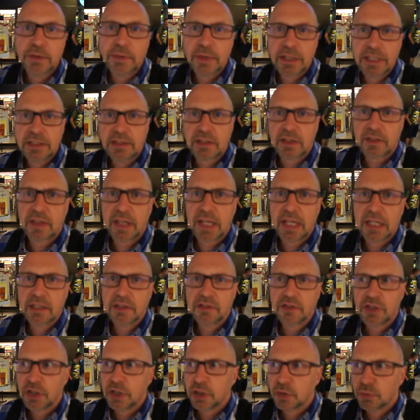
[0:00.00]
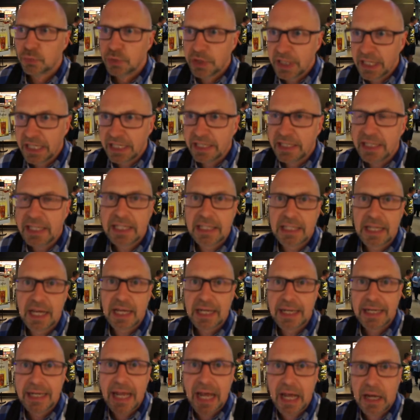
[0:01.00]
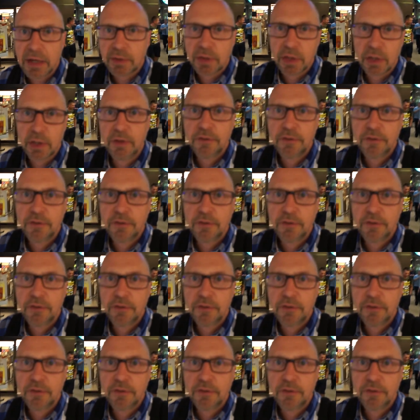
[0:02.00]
range of things, so you really need that narrow